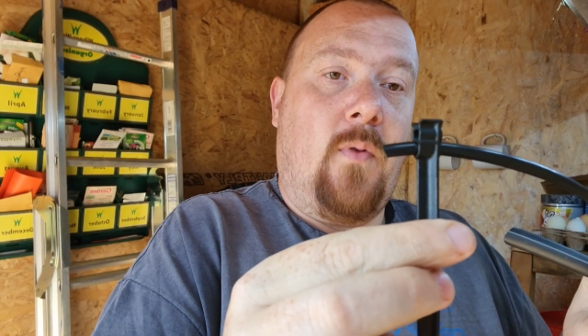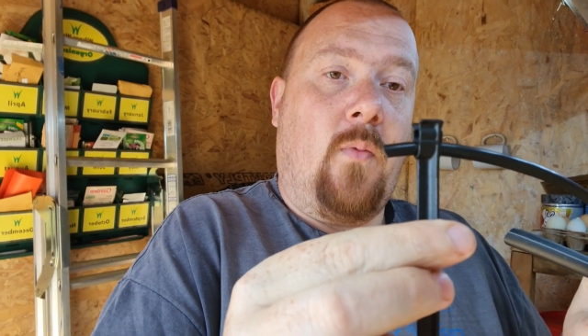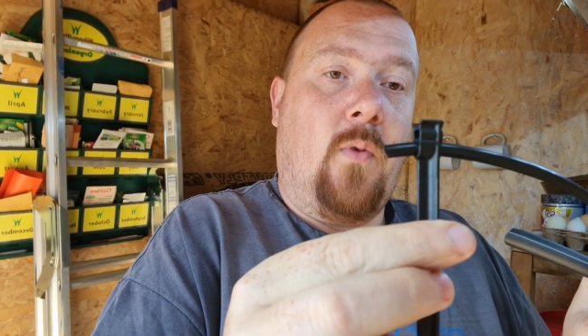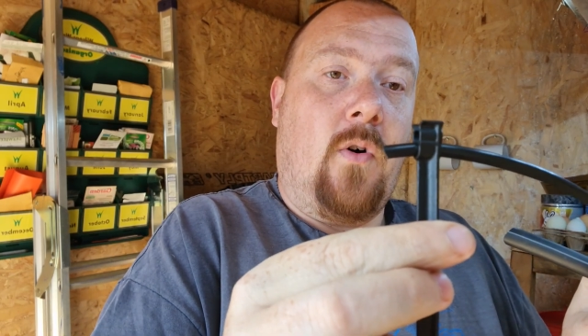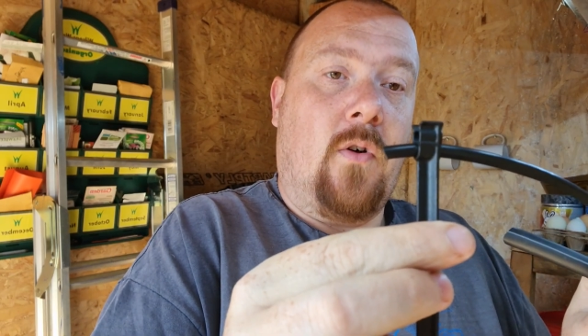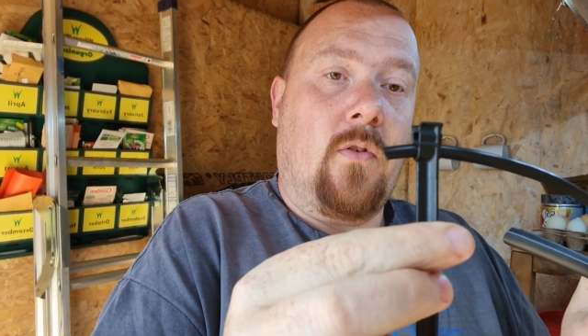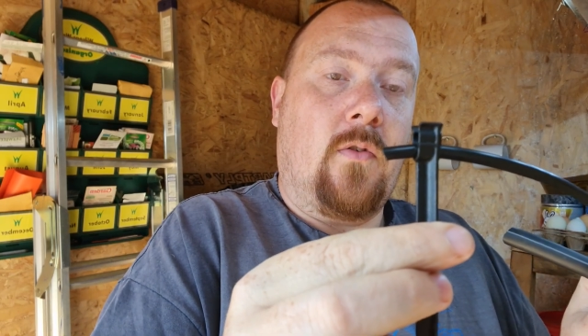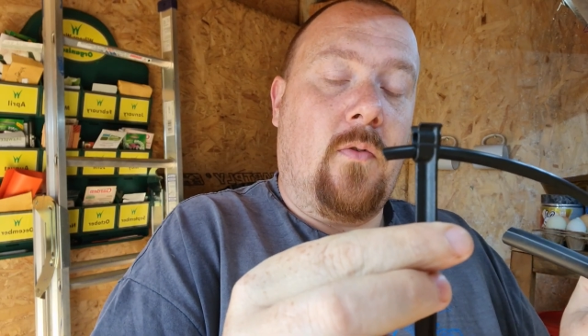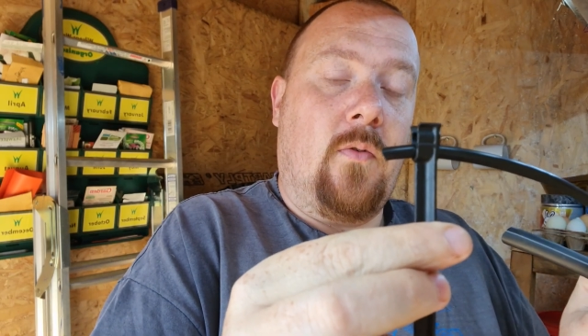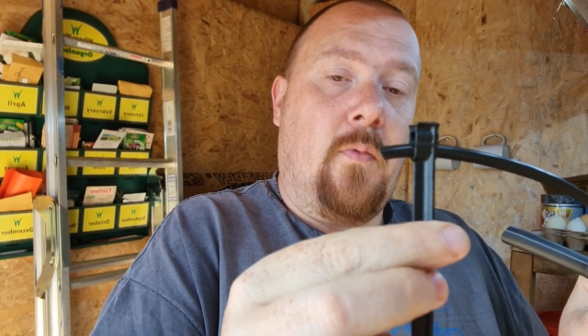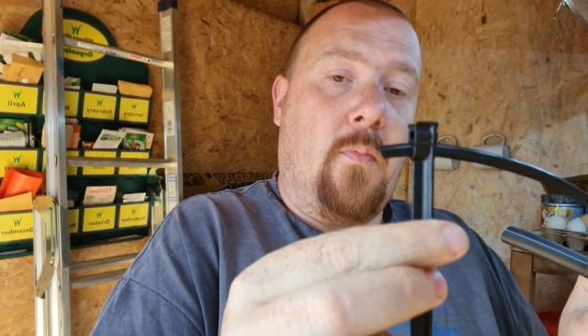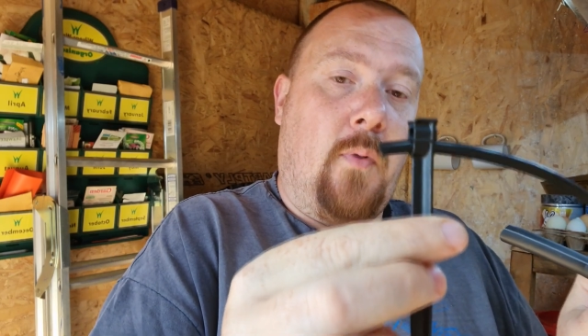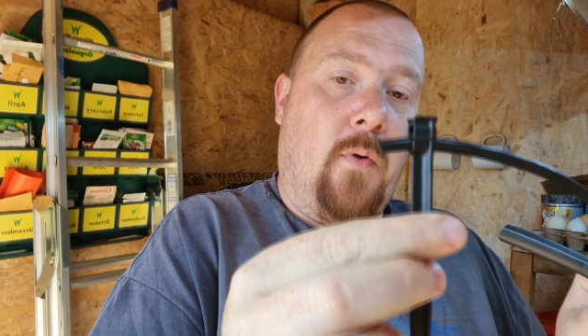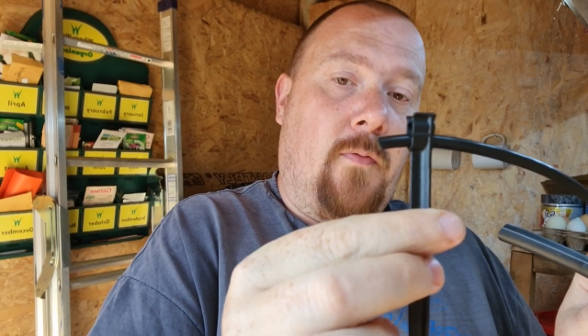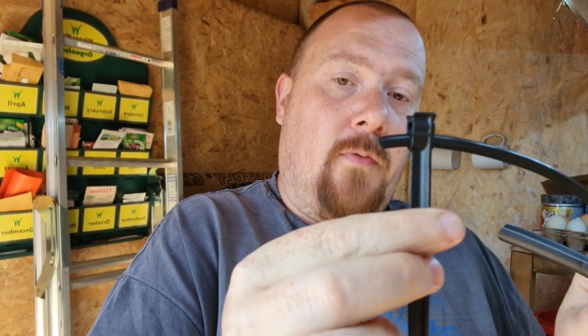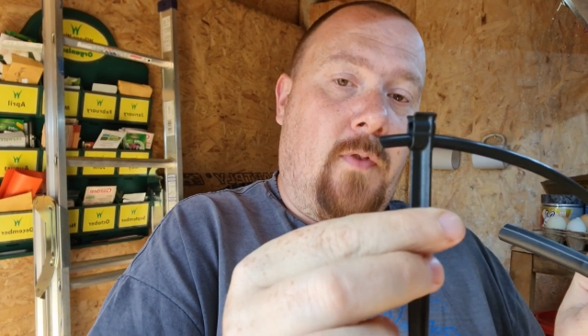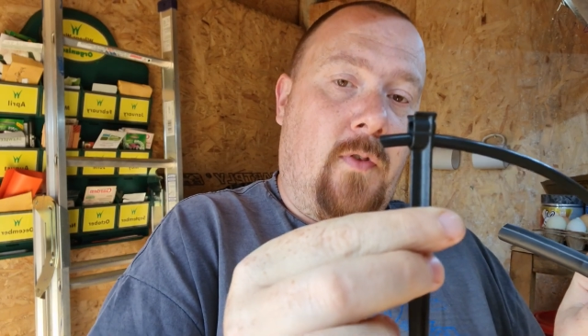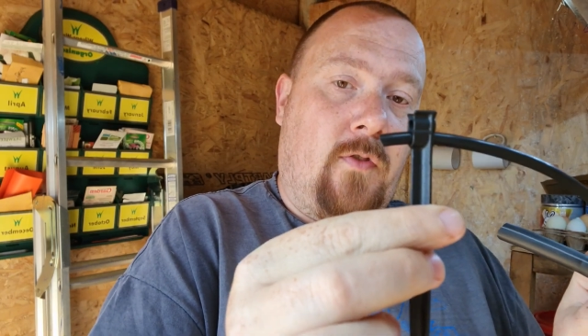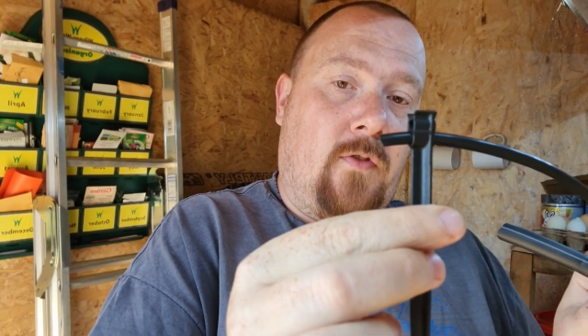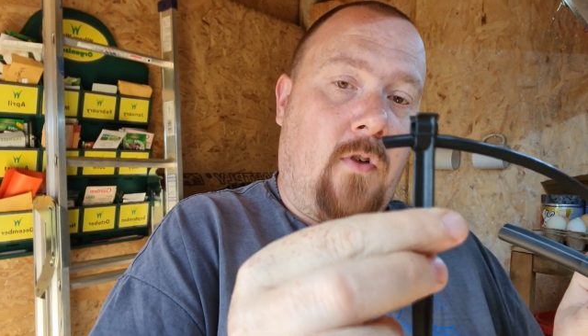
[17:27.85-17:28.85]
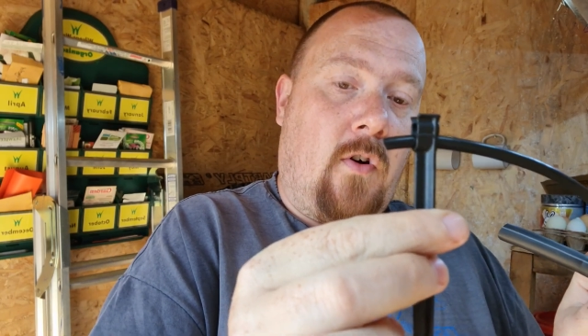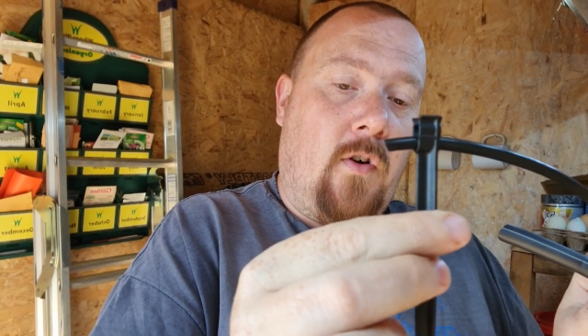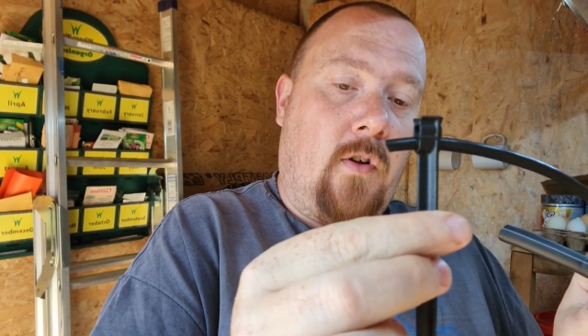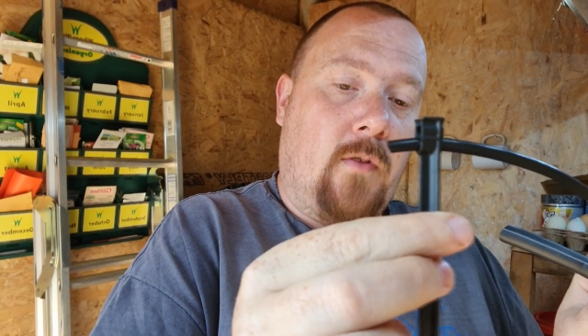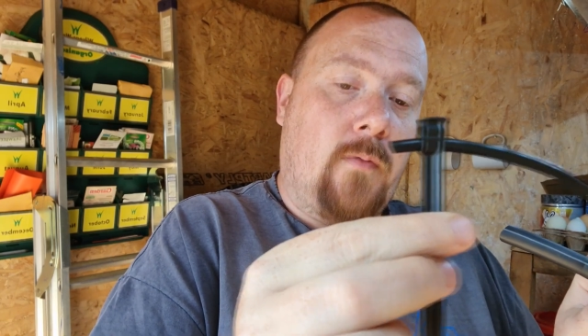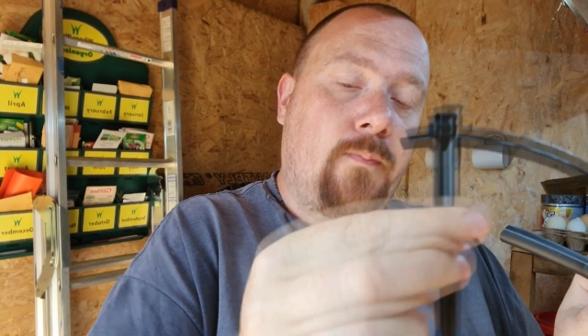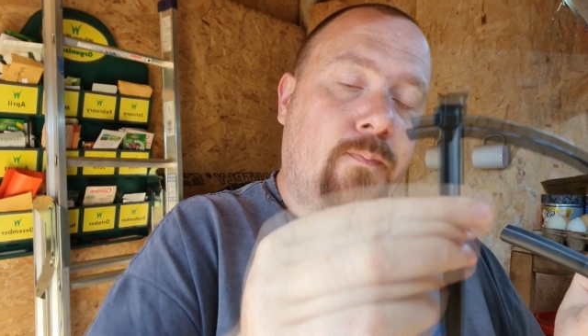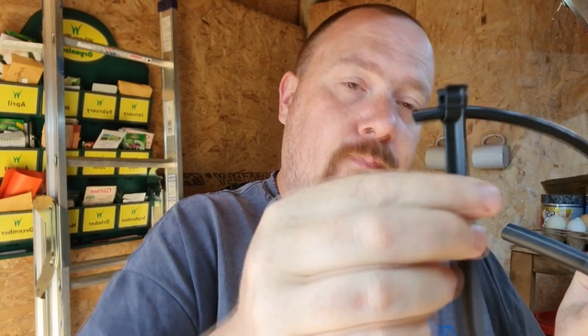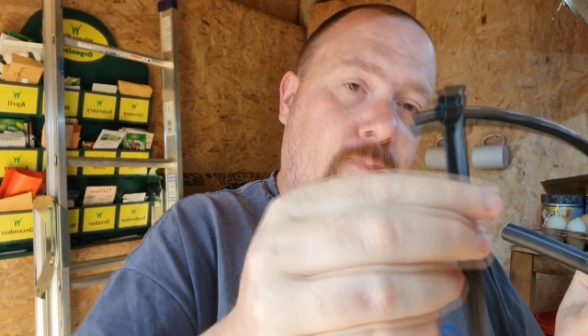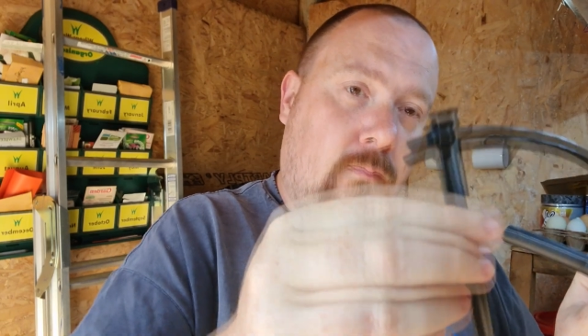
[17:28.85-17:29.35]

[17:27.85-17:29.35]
water, above the soil,